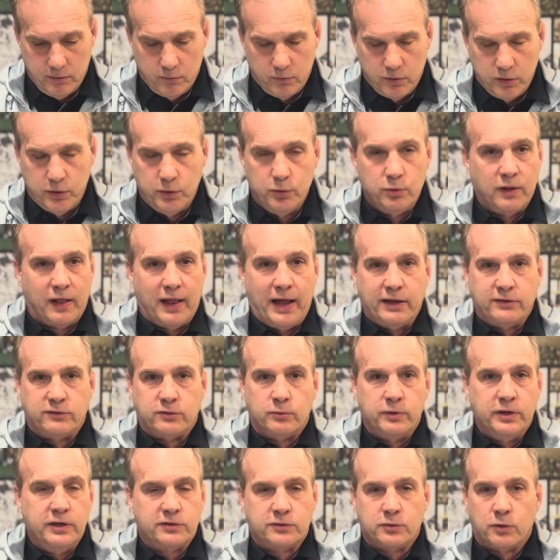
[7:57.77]
utilize the
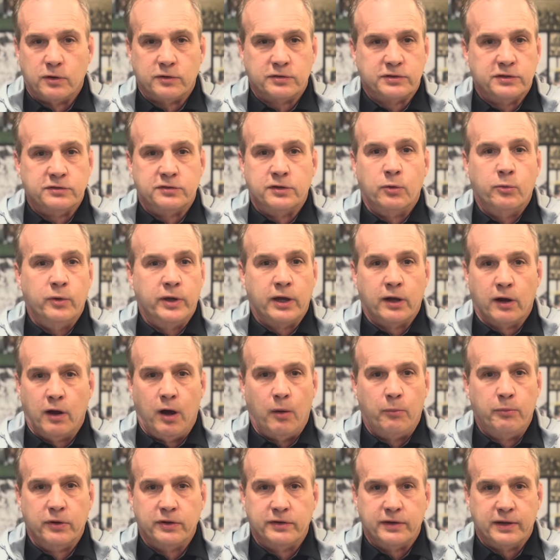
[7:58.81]
resources that we can all put